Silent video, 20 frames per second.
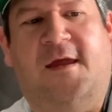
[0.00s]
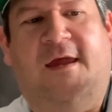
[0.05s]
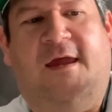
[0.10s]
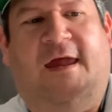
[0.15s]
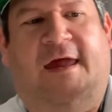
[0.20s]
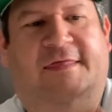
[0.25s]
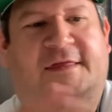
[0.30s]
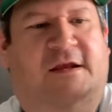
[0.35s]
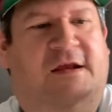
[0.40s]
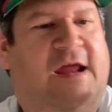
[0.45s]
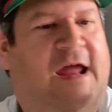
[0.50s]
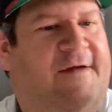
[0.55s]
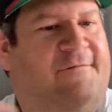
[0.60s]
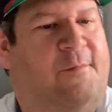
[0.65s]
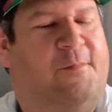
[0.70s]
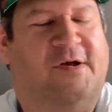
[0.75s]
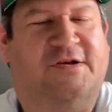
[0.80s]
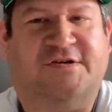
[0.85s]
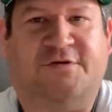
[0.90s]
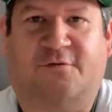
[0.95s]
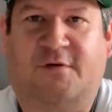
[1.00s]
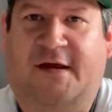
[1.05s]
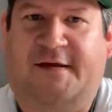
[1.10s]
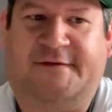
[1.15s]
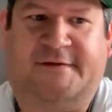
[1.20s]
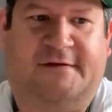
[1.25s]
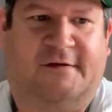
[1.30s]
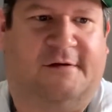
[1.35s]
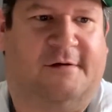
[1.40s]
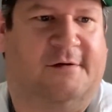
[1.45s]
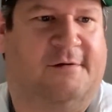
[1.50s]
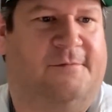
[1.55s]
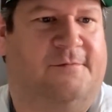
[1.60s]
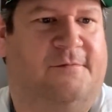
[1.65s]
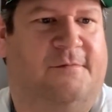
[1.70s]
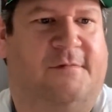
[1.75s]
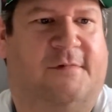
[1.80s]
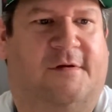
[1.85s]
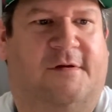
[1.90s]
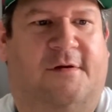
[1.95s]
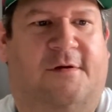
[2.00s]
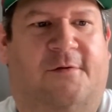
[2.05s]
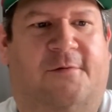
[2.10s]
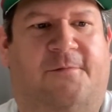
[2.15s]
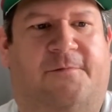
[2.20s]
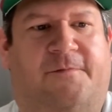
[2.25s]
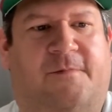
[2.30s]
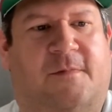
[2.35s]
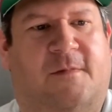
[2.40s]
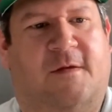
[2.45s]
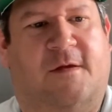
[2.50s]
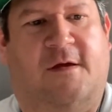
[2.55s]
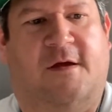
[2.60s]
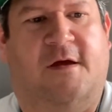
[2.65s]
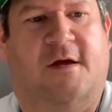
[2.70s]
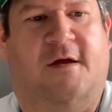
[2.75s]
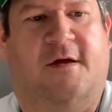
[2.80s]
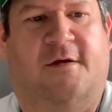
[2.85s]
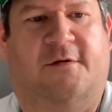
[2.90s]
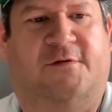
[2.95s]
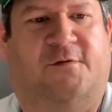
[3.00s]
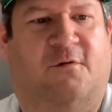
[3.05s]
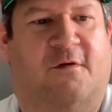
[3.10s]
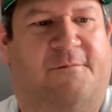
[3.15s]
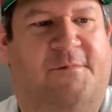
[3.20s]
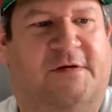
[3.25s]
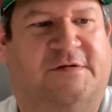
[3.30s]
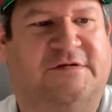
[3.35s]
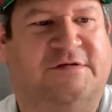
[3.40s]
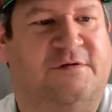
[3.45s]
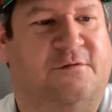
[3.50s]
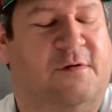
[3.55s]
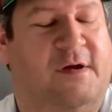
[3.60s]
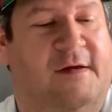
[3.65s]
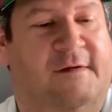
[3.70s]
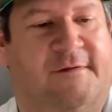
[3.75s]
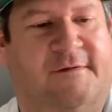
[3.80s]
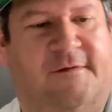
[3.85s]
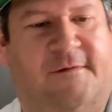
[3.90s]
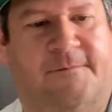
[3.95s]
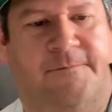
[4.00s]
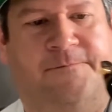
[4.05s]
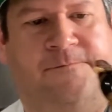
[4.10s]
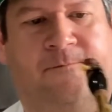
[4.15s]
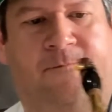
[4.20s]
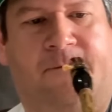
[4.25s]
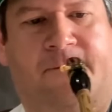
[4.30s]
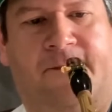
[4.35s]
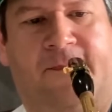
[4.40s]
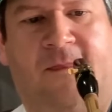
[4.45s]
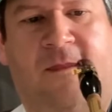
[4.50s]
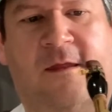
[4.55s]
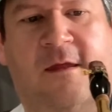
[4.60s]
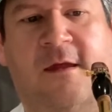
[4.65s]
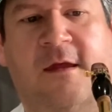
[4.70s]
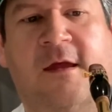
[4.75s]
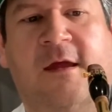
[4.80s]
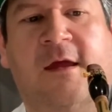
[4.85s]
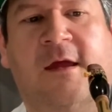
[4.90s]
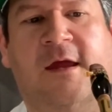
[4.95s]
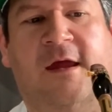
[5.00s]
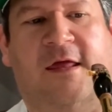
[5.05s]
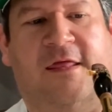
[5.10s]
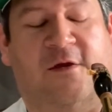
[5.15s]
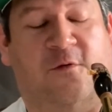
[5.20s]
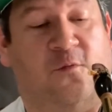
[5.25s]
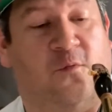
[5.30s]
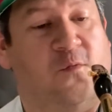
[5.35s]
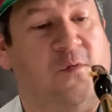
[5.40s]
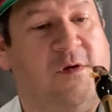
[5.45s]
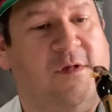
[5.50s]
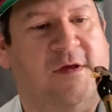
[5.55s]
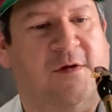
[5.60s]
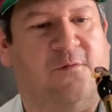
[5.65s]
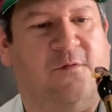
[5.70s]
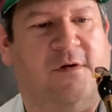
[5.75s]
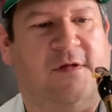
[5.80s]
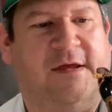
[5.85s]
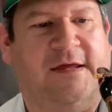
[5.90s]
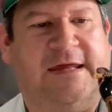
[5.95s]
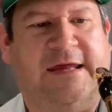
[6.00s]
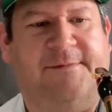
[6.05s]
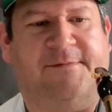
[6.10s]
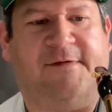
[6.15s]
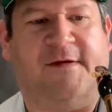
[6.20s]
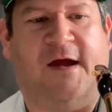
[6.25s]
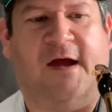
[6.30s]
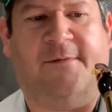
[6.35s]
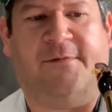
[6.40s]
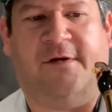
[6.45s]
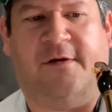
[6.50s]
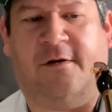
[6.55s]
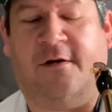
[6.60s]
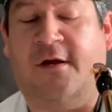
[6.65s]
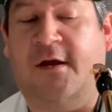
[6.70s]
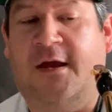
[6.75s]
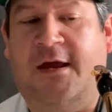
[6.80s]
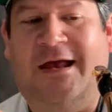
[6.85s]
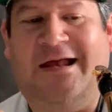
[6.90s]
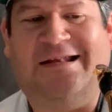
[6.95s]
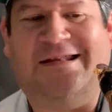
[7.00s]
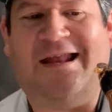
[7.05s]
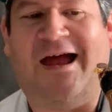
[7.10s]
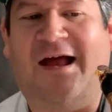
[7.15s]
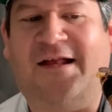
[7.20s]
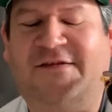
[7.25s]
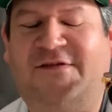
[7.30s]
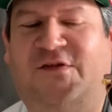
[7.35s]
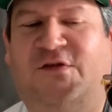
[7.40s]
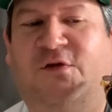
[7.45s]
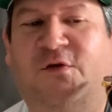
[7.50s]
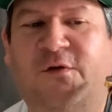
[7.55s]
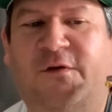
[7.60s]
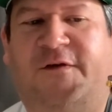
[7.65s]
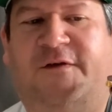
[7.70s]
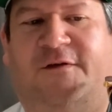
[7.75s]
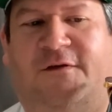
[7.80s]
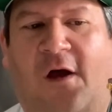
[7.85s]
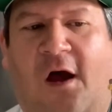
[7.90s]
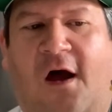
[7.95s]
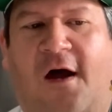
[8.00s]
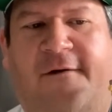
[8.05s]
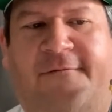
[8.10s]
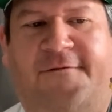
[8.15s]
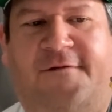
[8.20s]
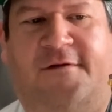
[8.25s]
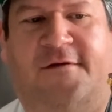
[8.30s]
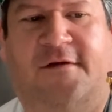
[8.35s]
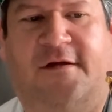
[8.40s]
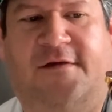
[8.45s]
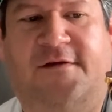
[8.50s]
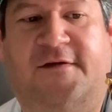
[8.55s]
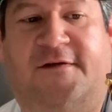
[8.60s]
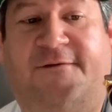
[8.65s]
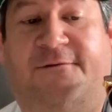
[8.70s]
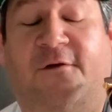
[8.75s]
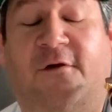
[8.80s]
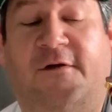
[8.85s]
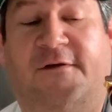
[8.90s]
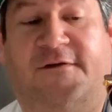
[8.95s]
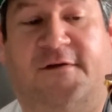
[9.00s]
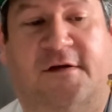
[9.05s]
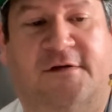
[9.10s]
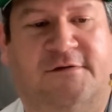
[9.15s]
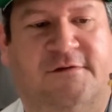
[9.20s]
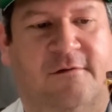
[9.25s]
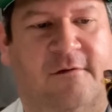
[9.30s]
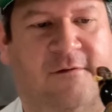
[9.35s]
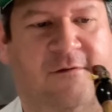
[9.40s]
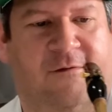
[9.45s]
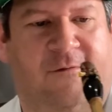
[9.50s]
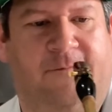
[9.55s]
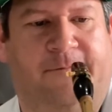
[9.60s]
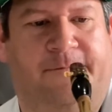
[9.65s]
And then you have a bunch of rest here, you know, 12 measures of rest. And then really, really keep time here. Not too soft in this first entrance.